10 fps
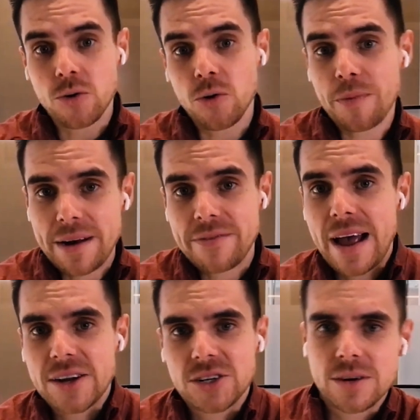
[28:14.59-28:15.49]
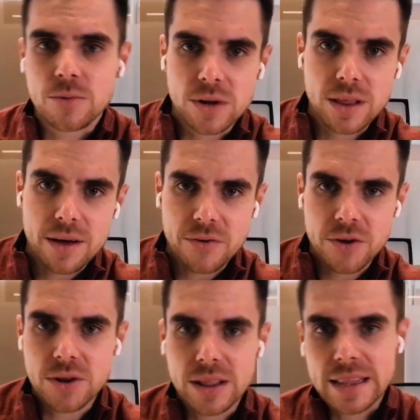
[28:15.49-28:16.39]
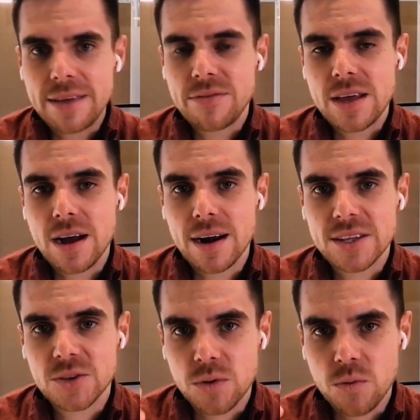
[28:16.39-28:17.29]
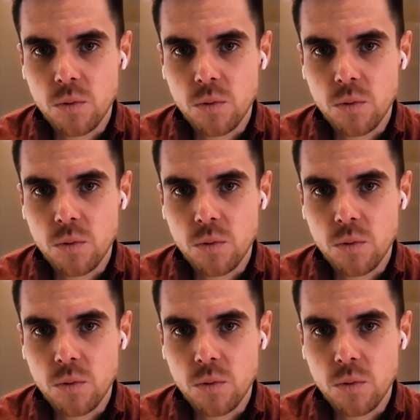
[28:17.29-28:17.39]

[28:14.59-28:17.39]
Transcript: Gould Mine fashion, would love for you to leave the audience with